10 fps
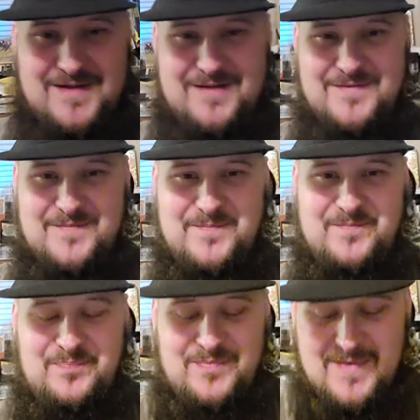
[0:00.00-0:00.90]
But
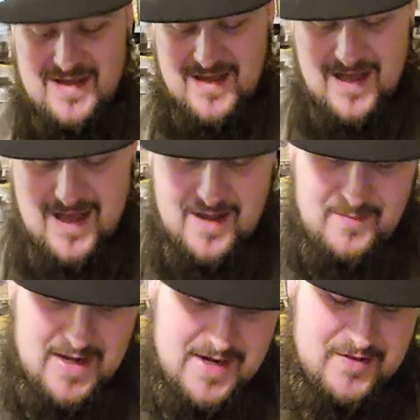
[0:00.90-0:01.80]

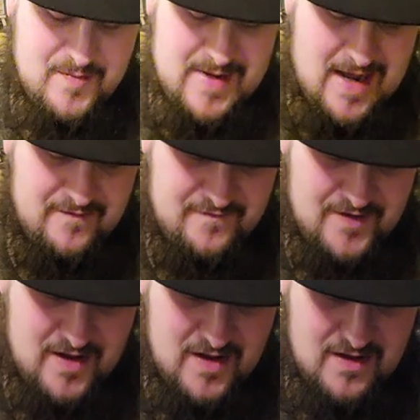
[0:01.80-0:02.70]
um, another
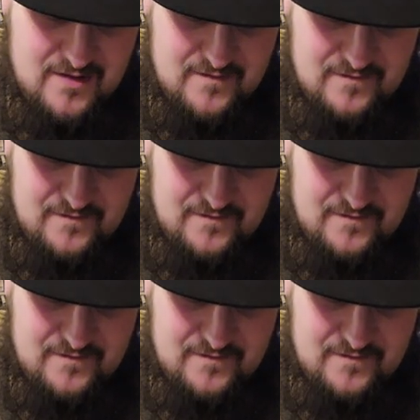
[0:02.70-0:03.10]
downfall